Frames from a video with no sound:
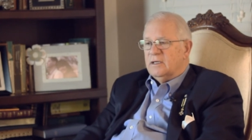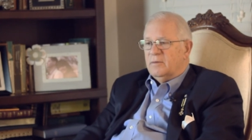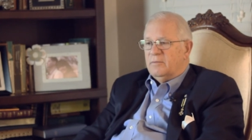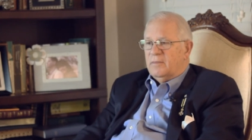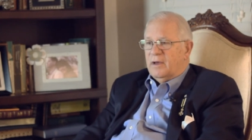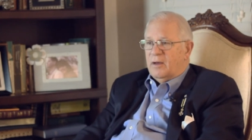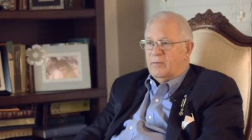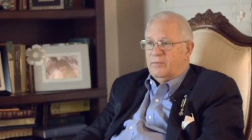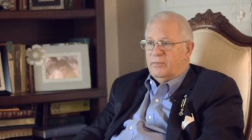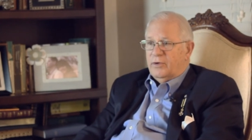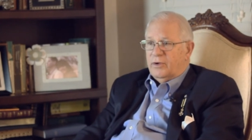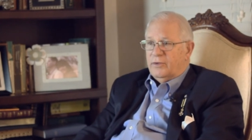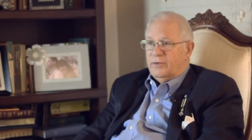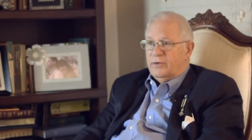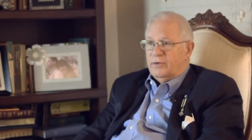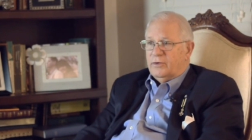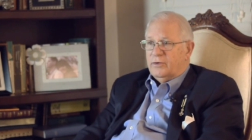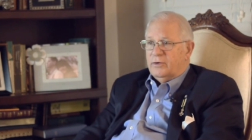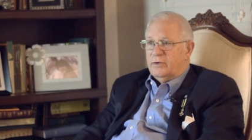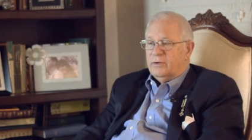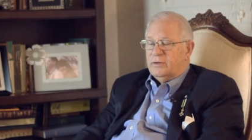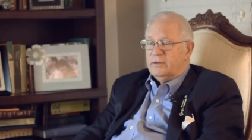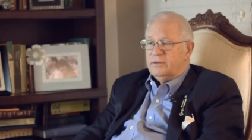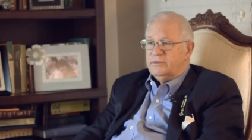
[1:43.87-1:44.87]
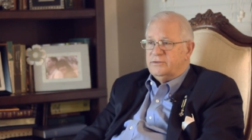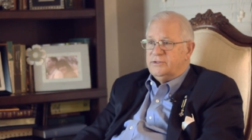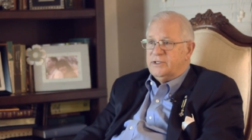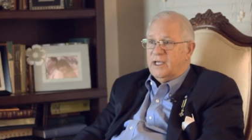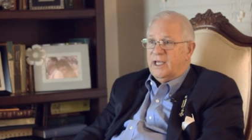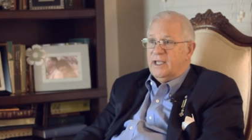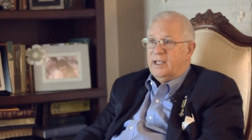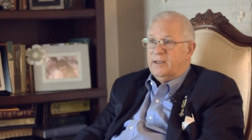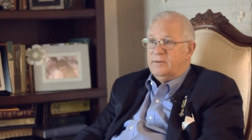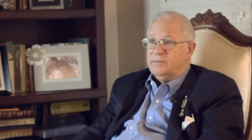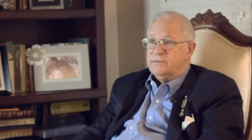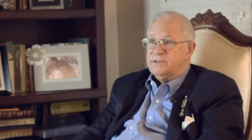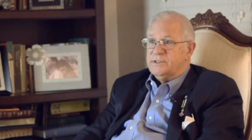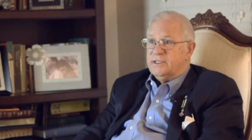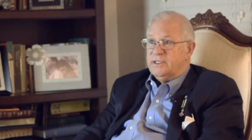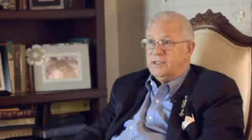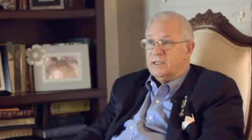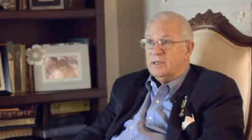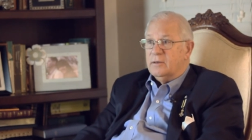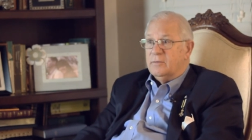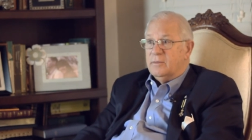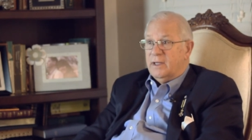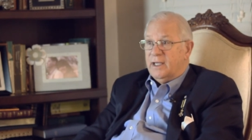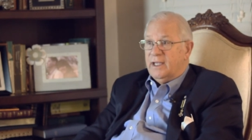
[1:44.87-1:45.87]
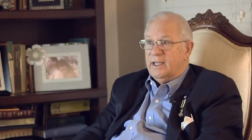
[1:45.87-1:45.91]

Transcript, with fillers: my brother, James M.